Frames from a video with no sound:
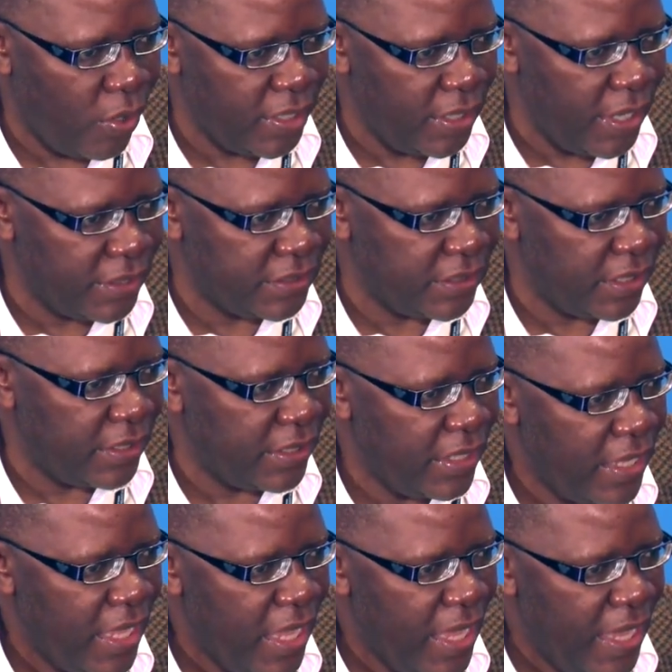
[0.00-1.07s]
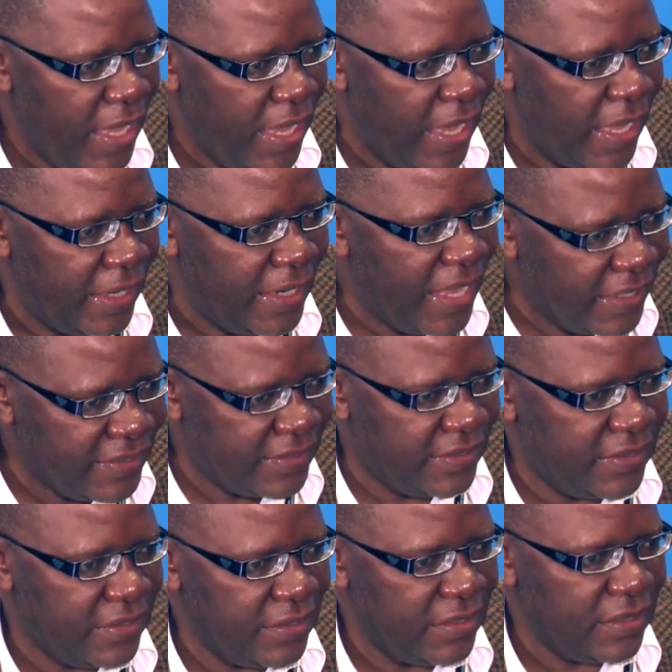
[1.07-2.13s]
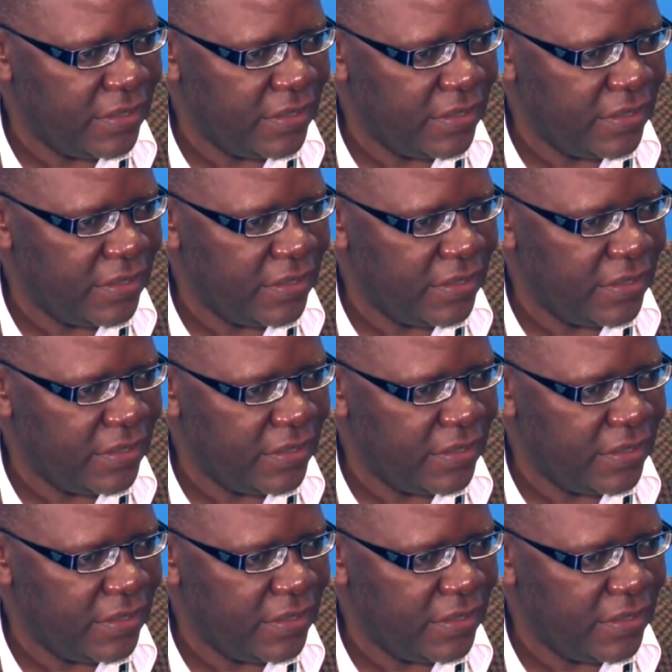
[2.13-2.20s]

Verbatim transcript: our election. Uh, next,